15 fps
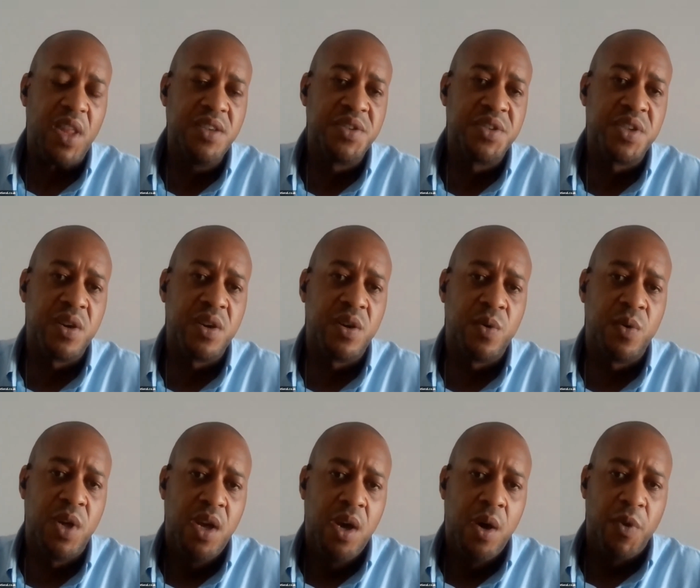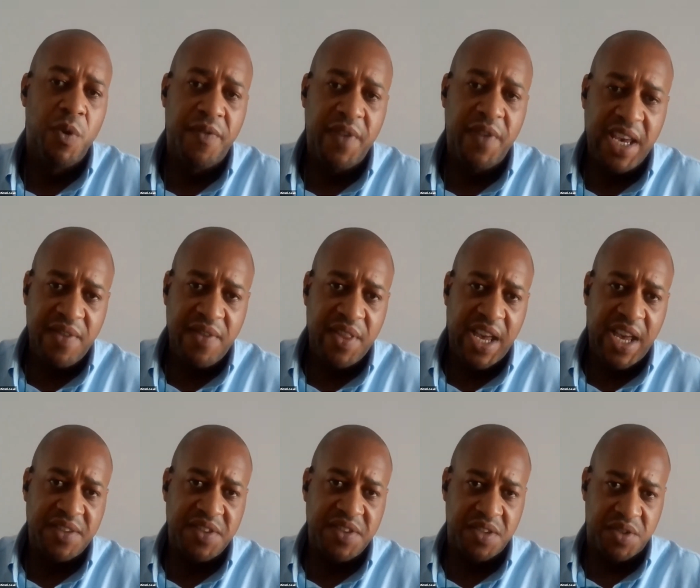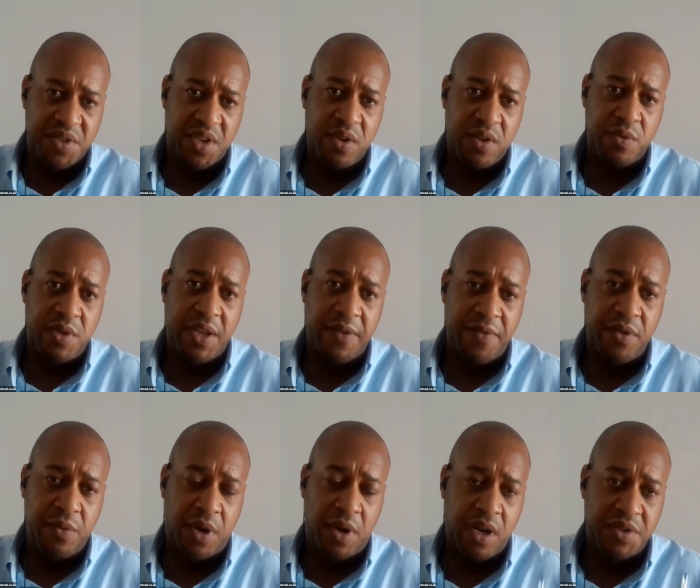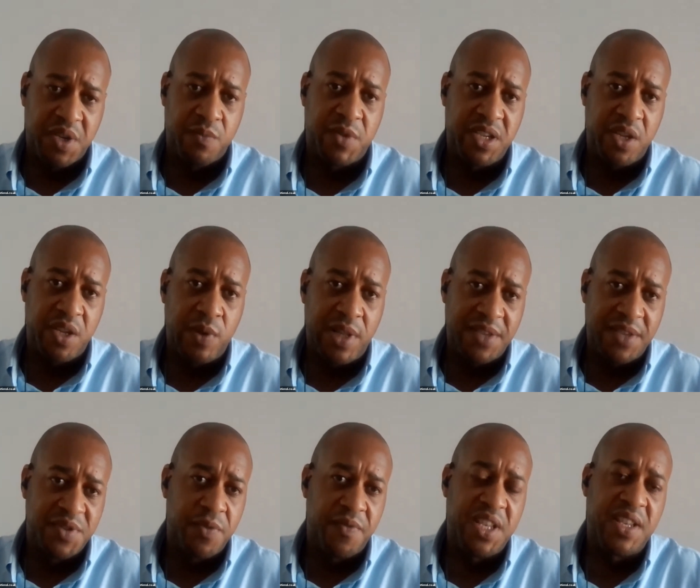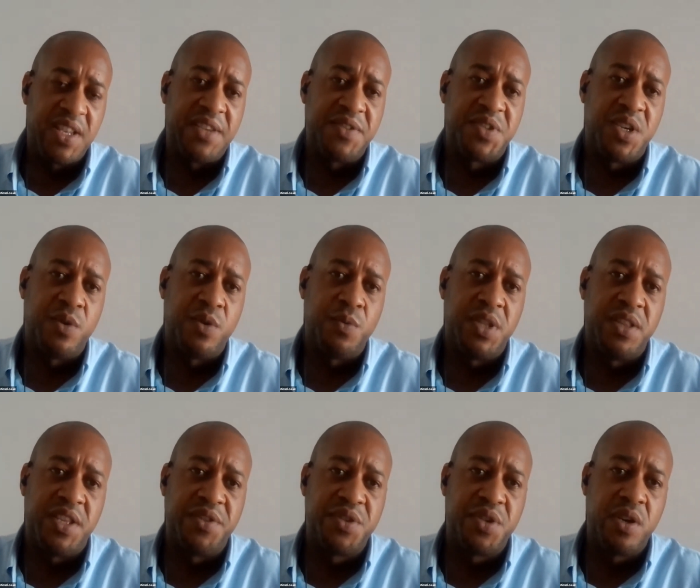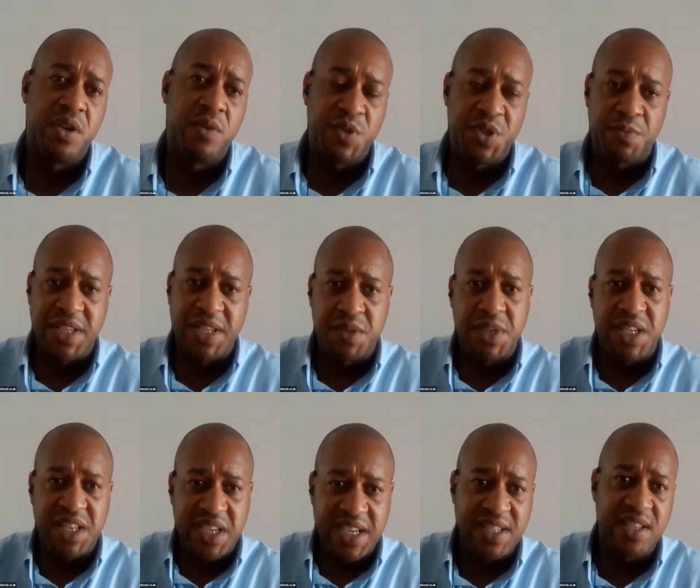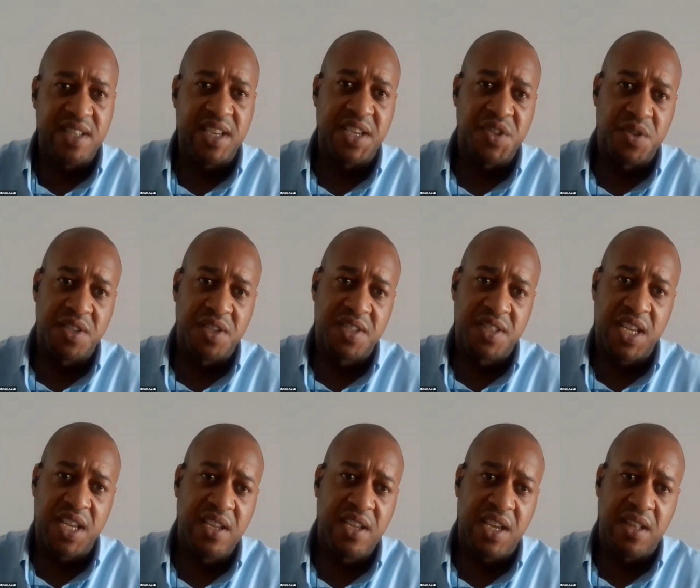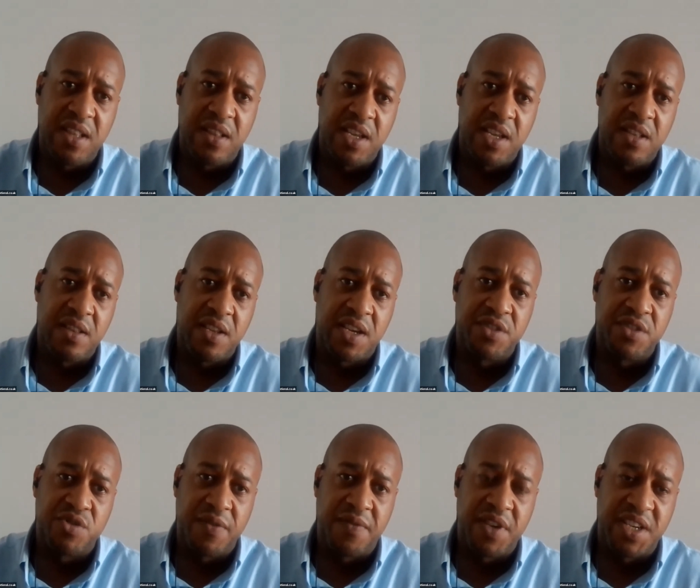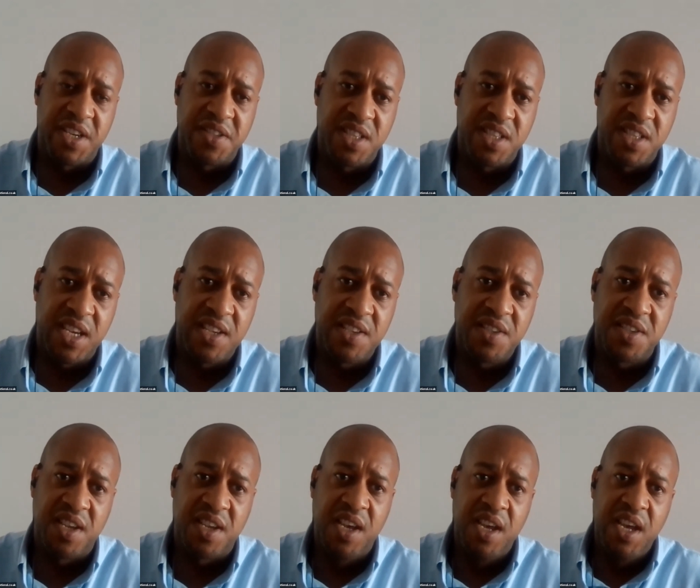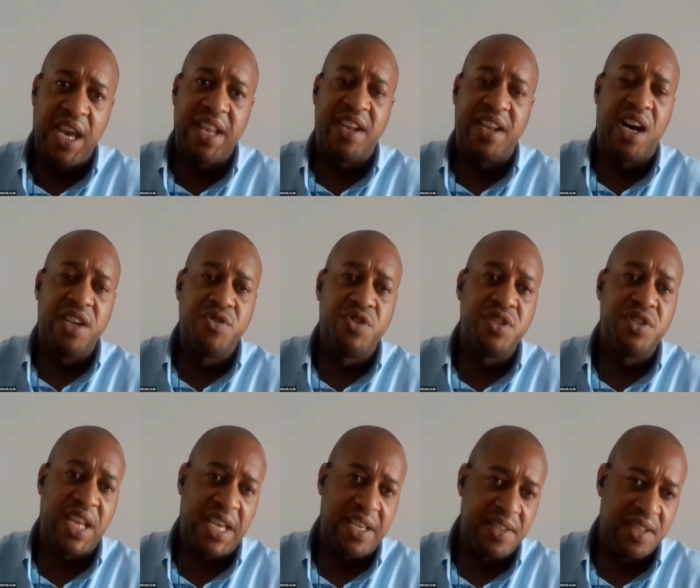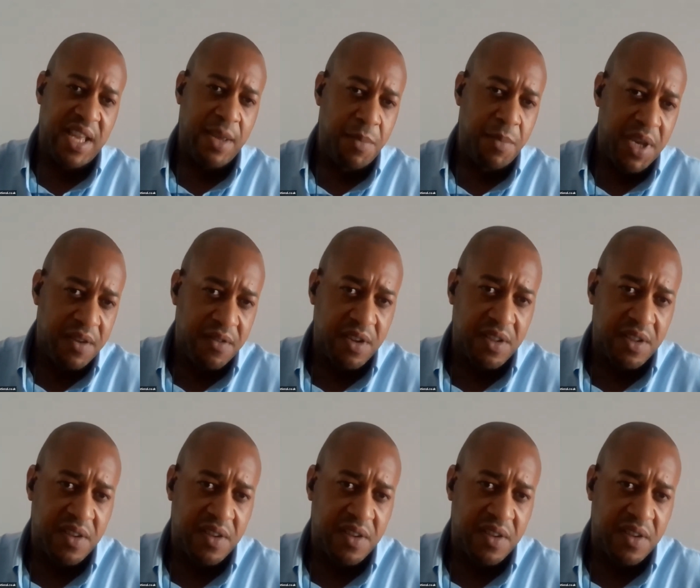So within that zone, if you are someone who lives within that zone, the term was meant to be 90 days. You can stay in the country for 90 days in a 180-day period.